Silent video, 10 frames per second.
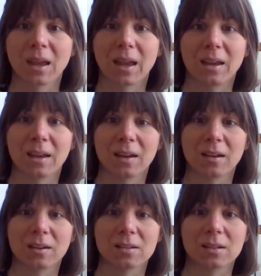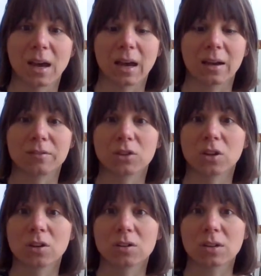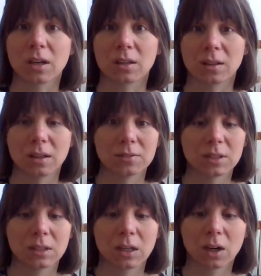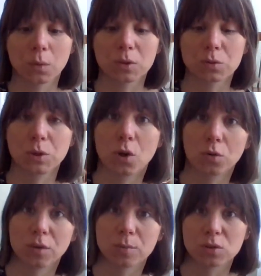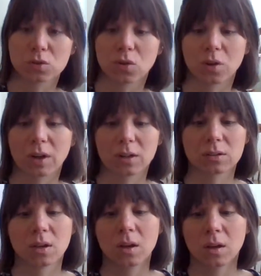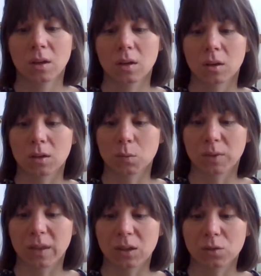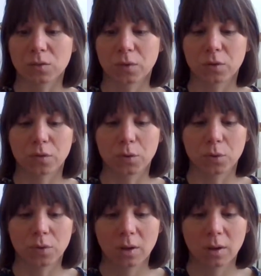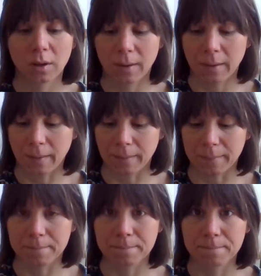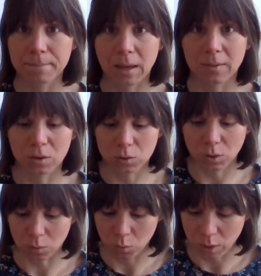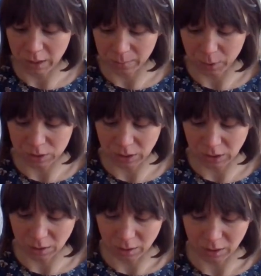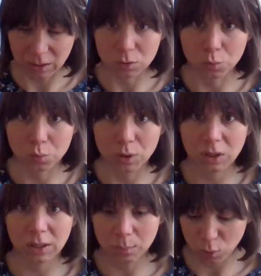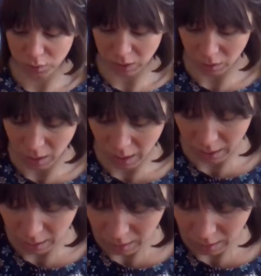and I have dirt and leaves in here, which we know from the story is what they use for food. And there's one in particular that is really moving a lot,